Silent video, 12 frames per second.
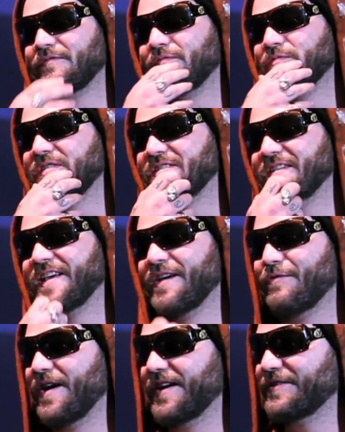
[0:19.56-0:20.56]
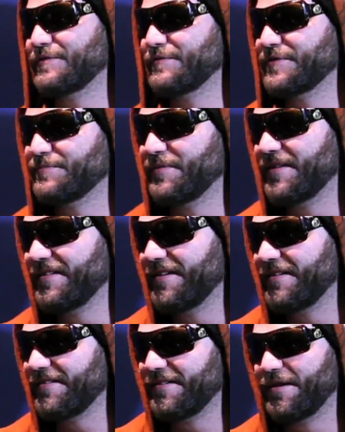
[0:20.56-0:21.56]
with CKY tours,
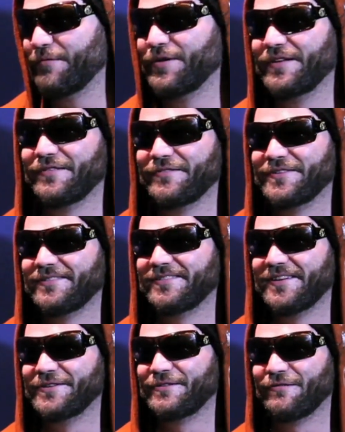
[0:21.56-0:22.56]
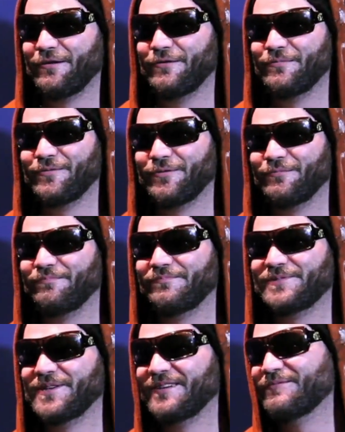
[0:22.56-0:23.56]
but I would either just intro them or
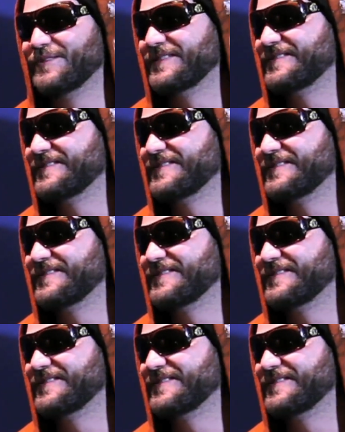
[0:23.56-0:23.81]
sing one